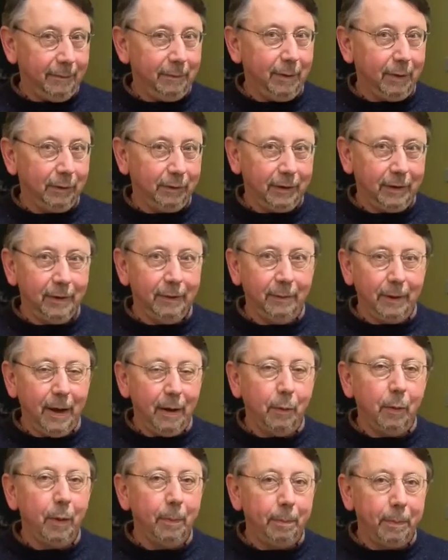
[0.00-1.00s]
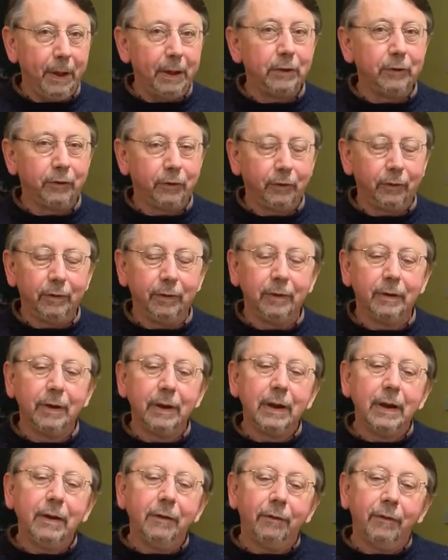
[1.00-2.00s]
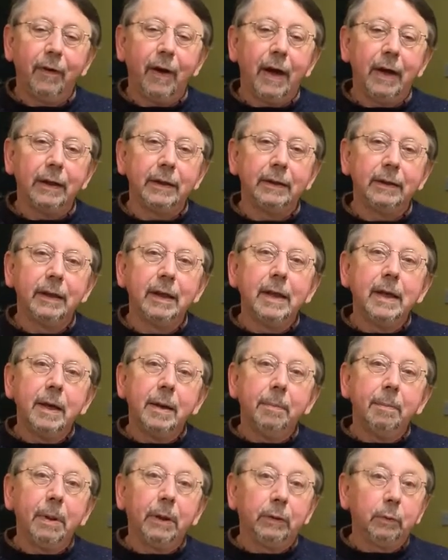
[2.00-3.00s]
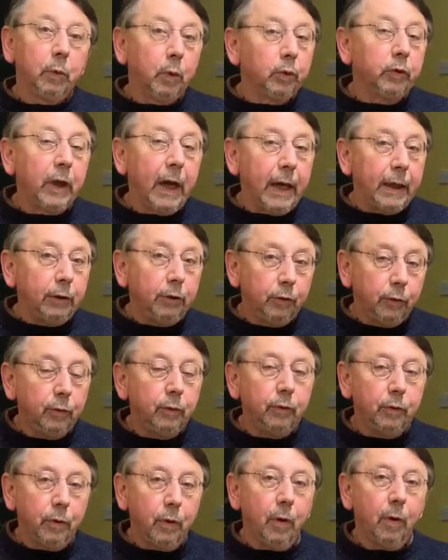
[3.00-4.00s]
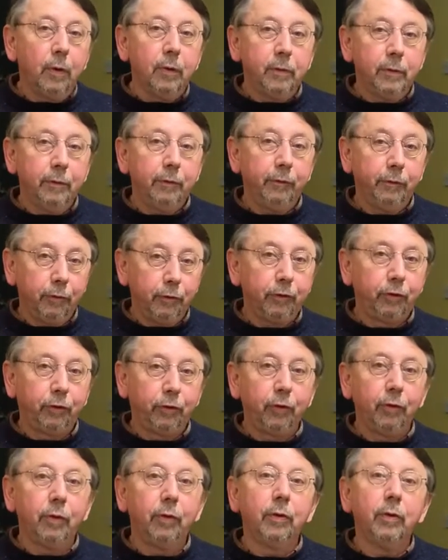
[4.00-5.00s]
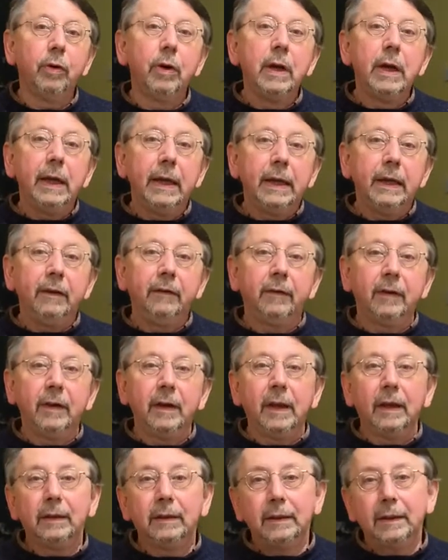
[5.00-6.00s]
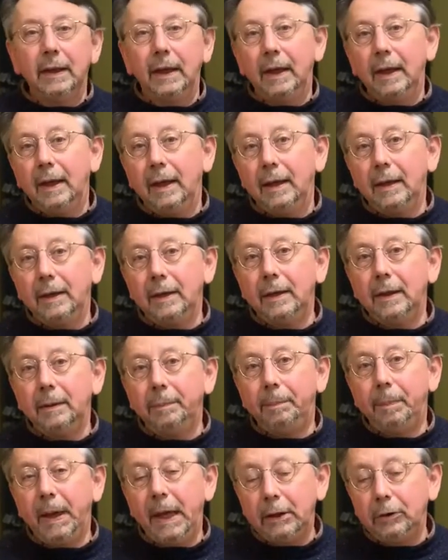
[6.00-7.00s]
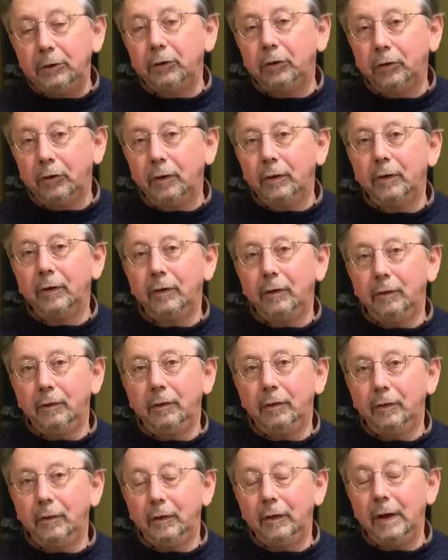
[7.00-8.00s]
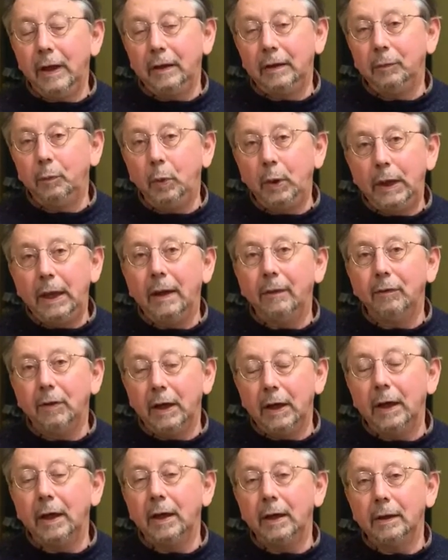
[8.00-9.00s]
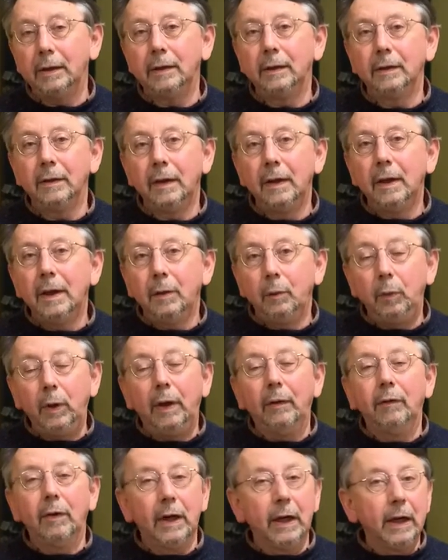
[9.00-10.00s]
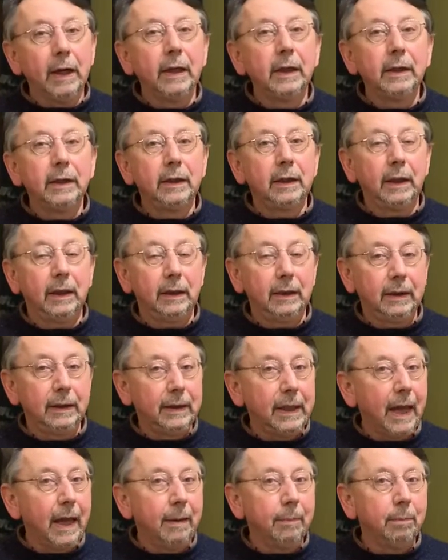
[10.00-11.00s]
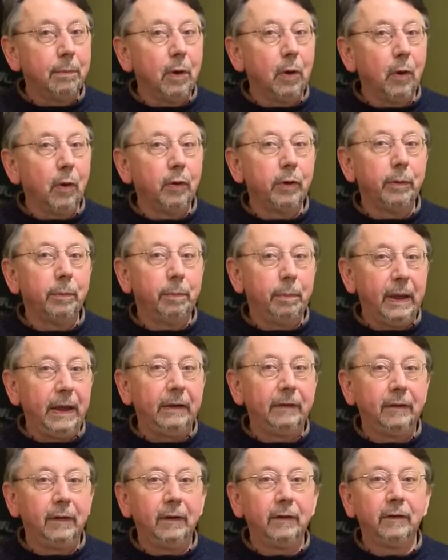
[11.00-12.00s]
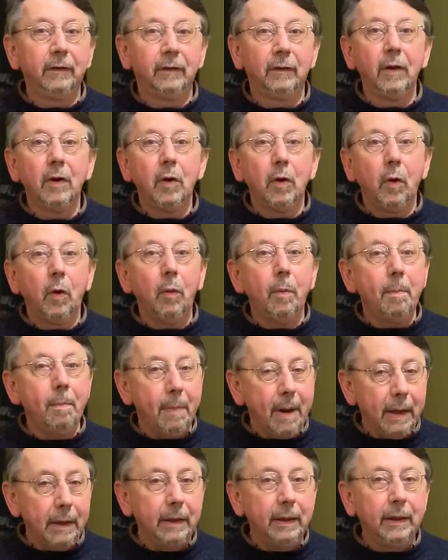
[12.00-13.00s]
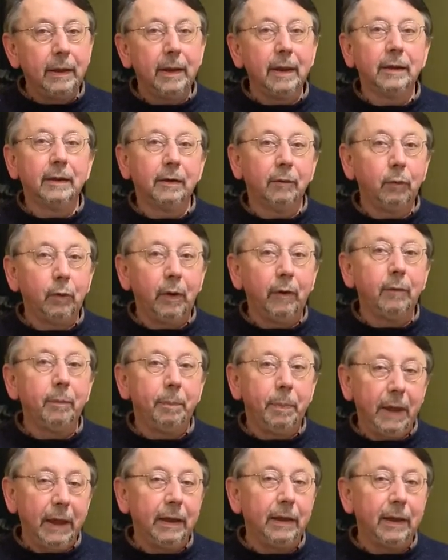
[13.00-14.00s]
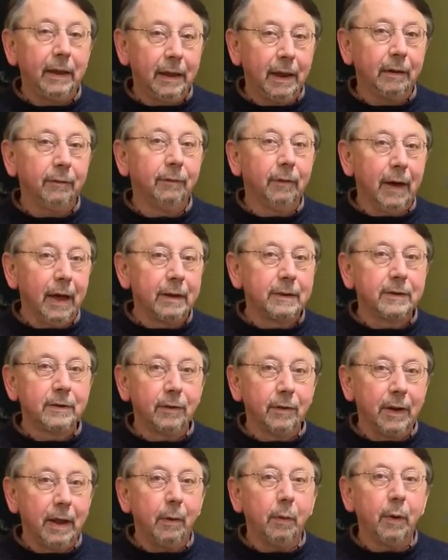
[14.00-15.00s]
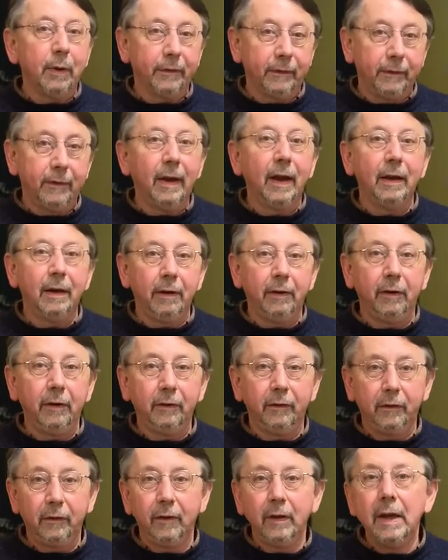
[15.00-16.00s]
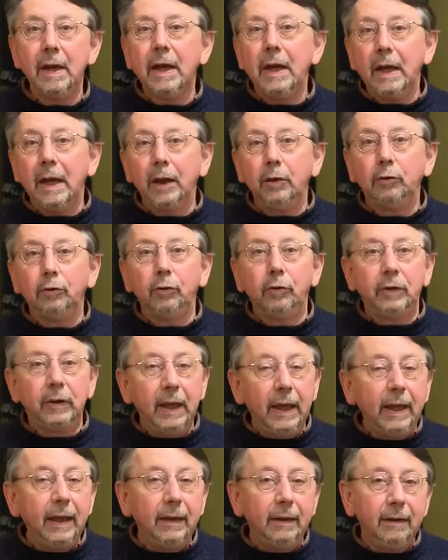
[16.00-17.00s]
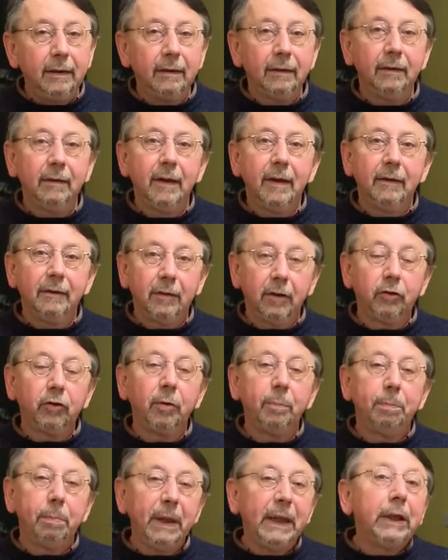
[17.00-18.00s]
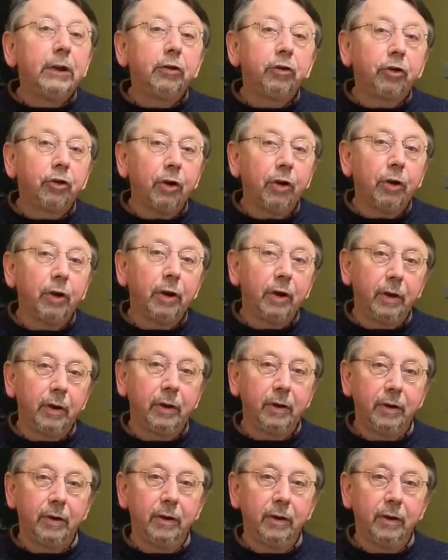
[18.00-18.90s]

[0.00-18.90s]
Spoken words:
about our pension fight, but what I do know for sure is that the pensions that we have earned them on the basis of money that we have paid in advance on our salaries. And to take such a big chunk